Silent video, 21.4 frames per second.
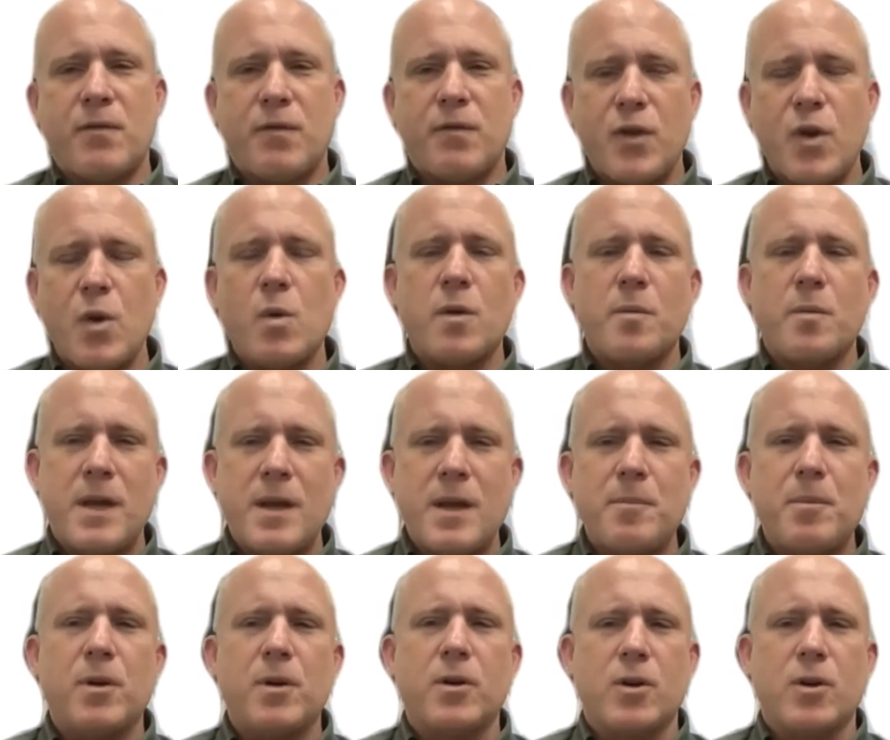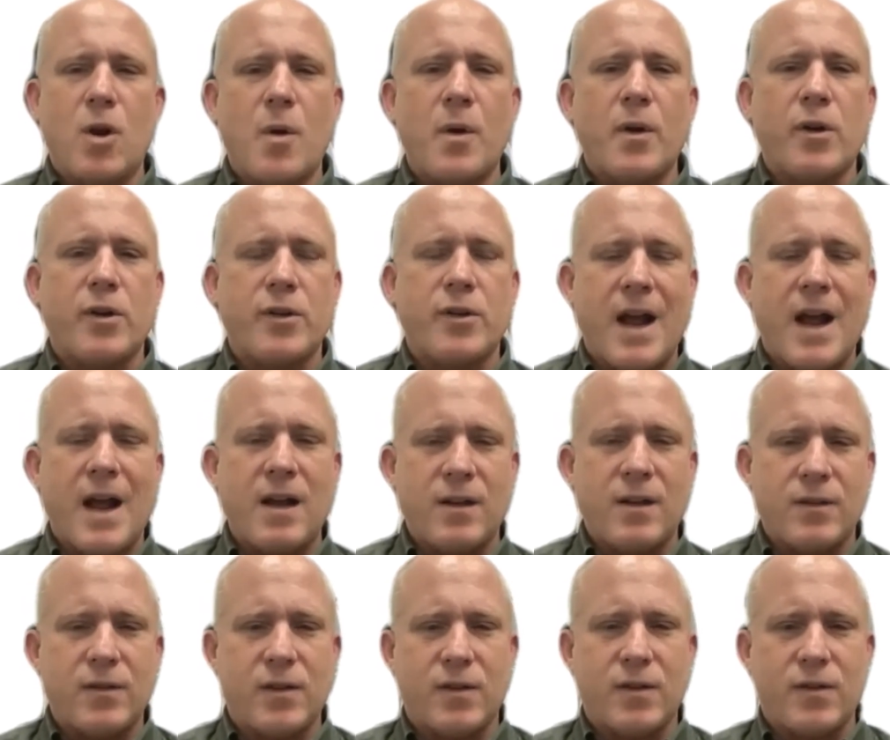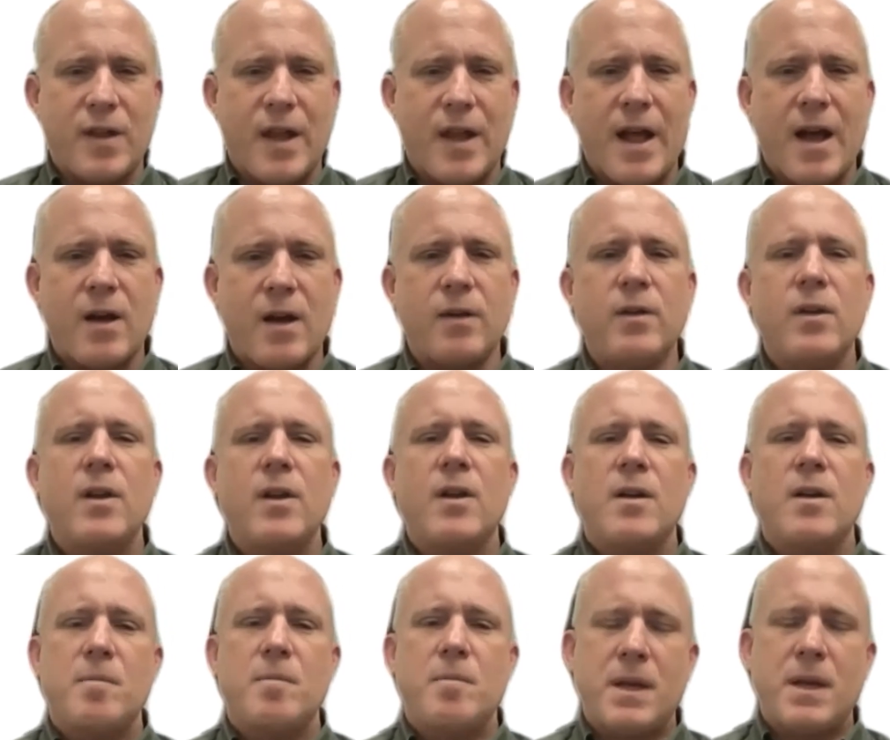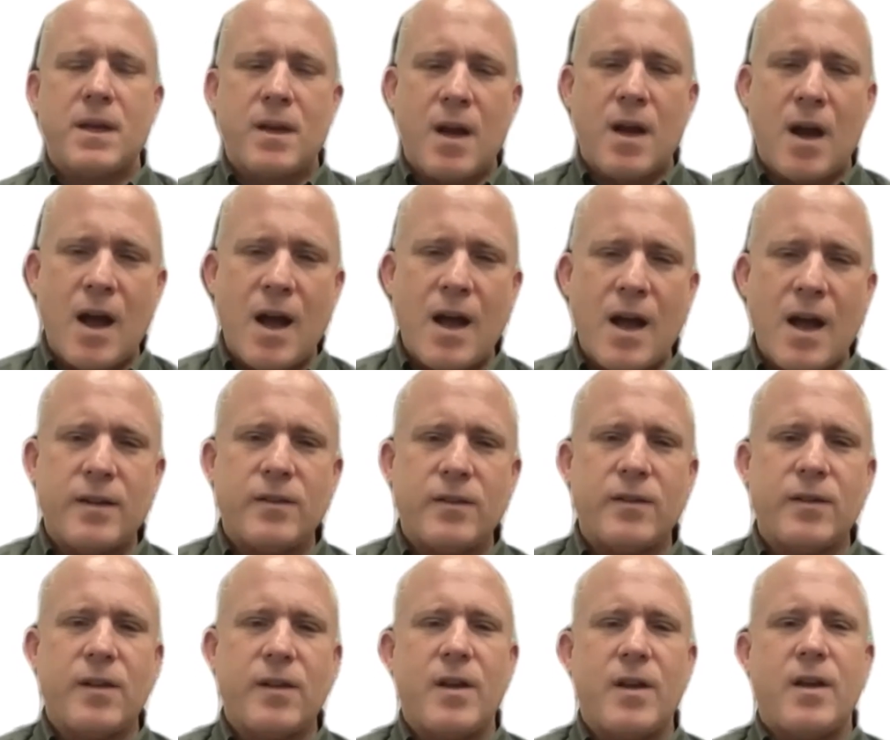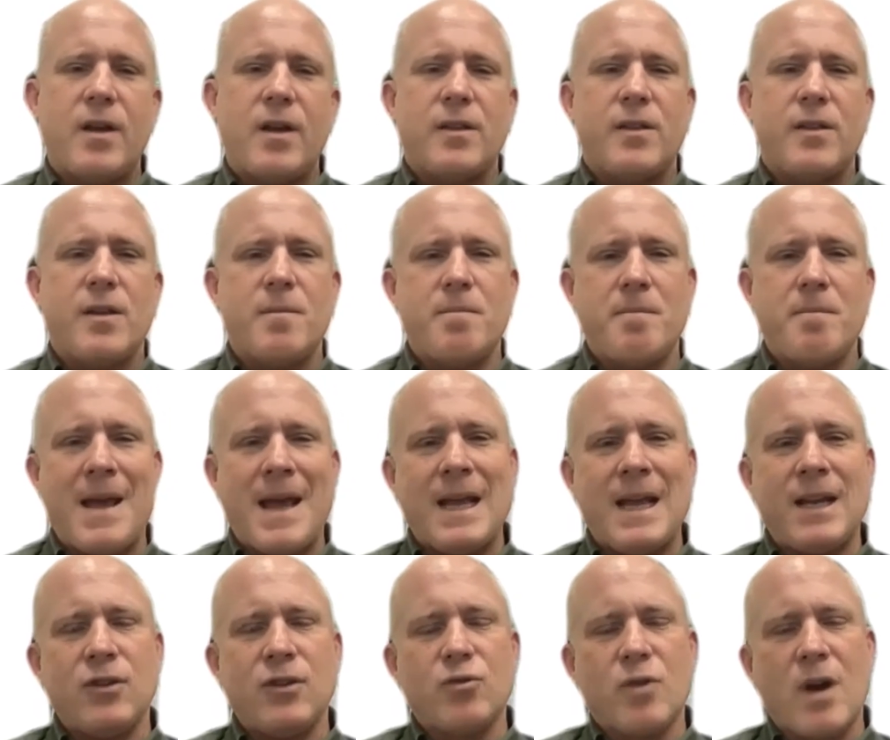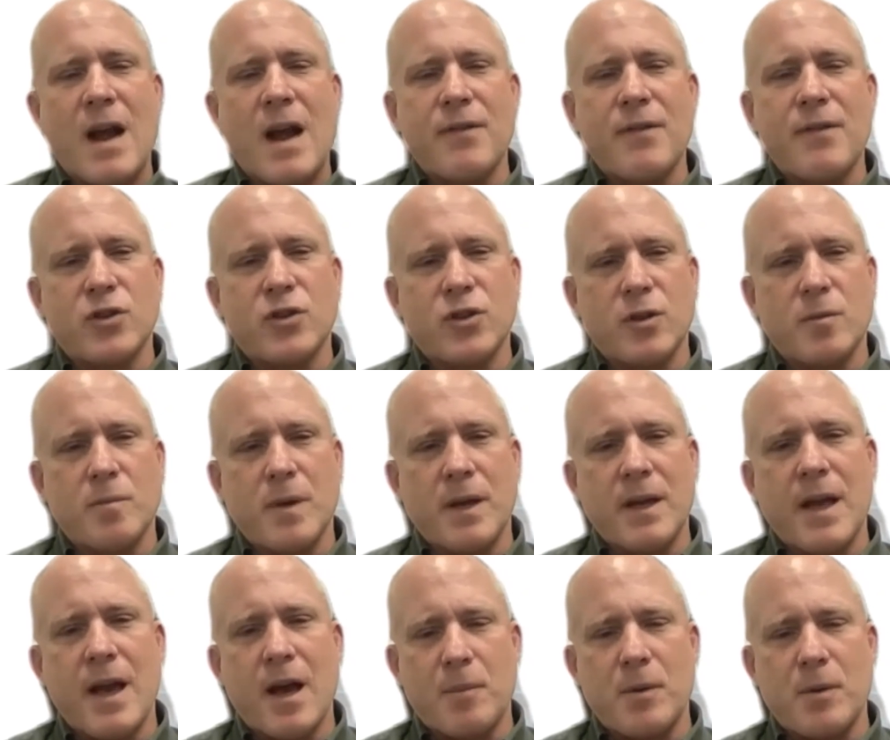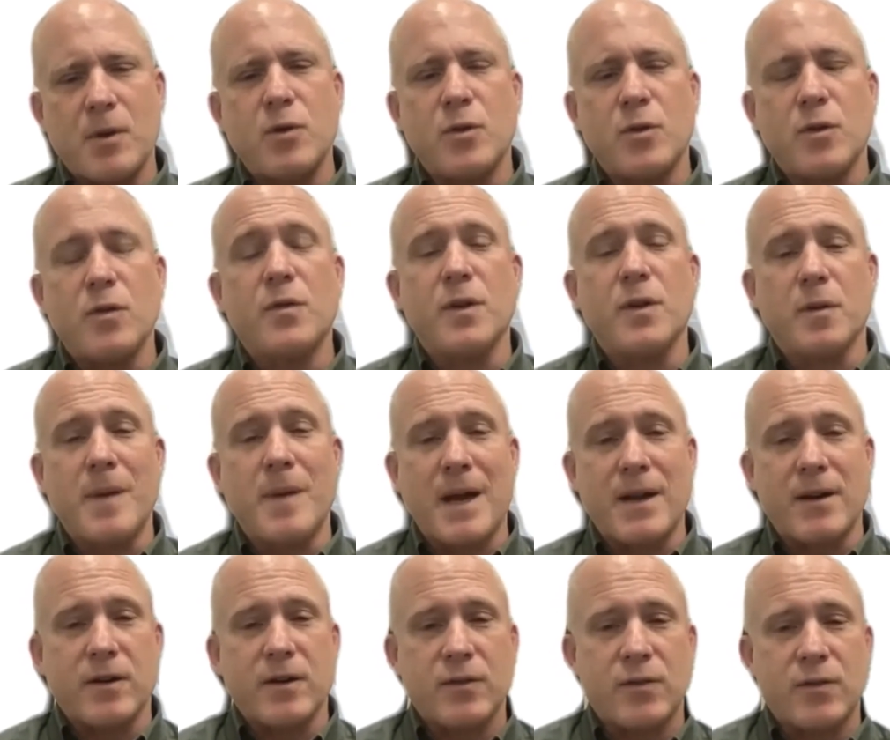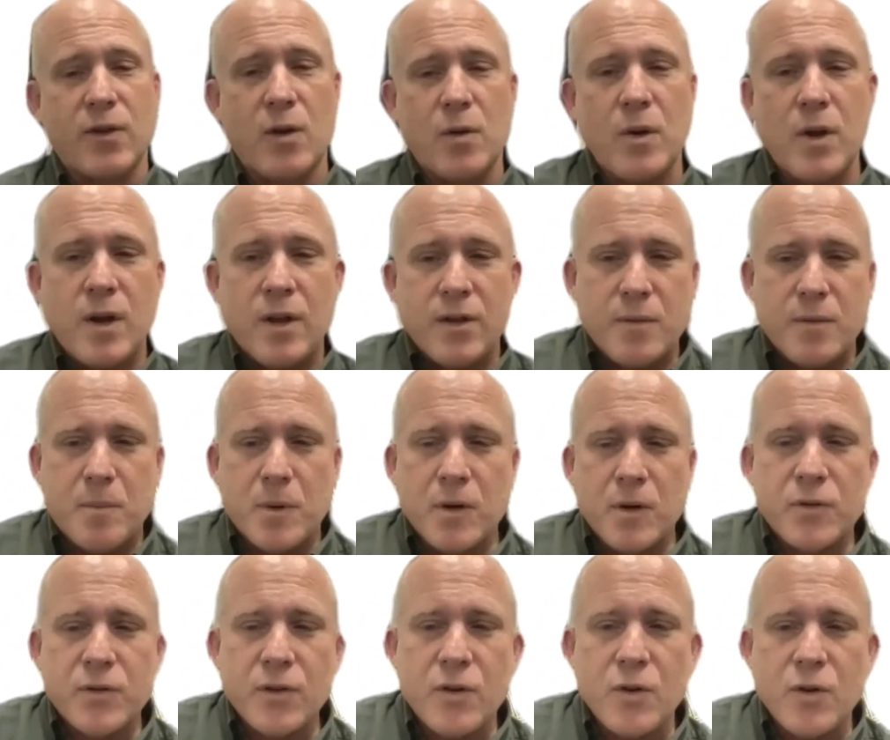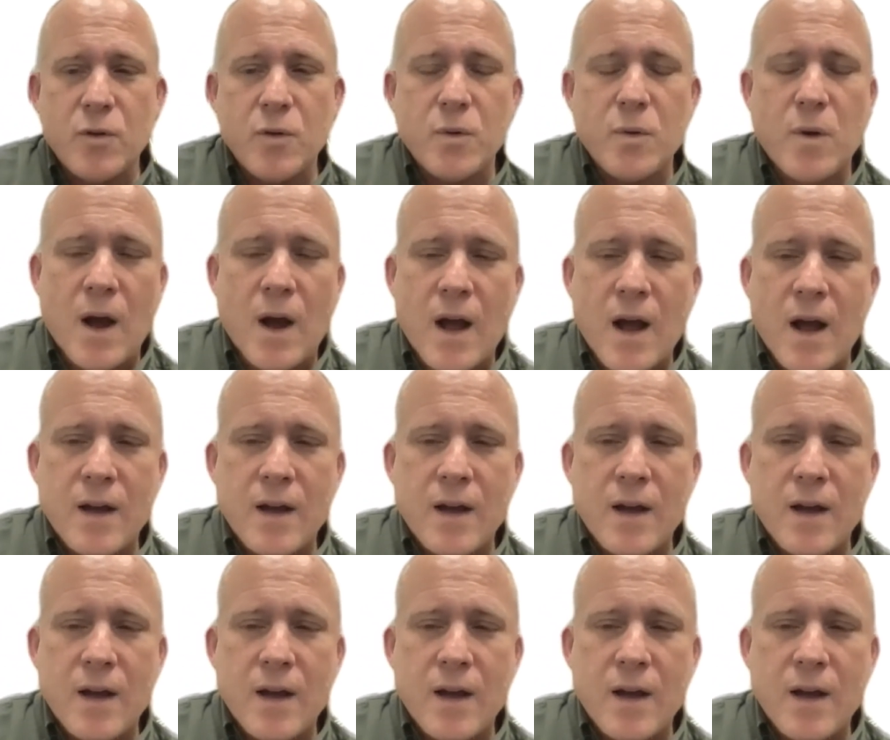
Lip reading: fewer people are going on dialysis now because the main driver should be helping you to feel better. So the person who,